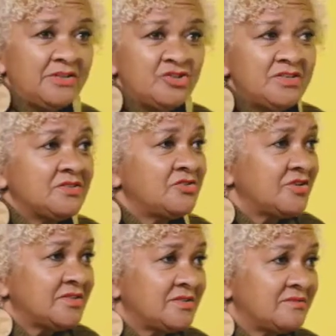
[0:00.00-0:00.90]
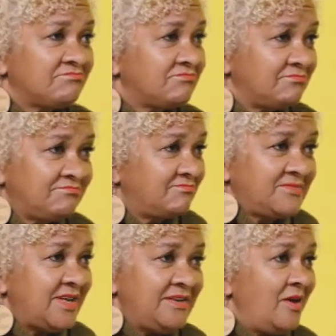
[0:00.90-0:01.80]
she's just
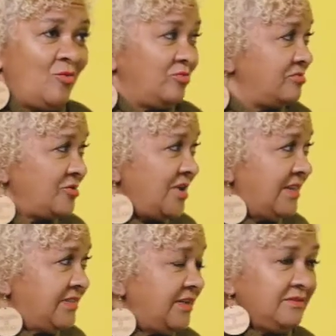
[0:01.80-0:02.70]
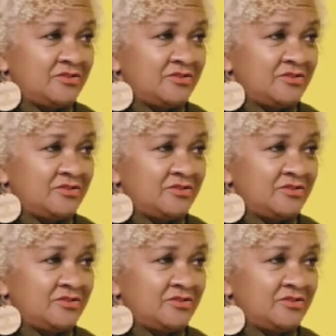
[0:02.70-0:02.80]
saying no to nothing.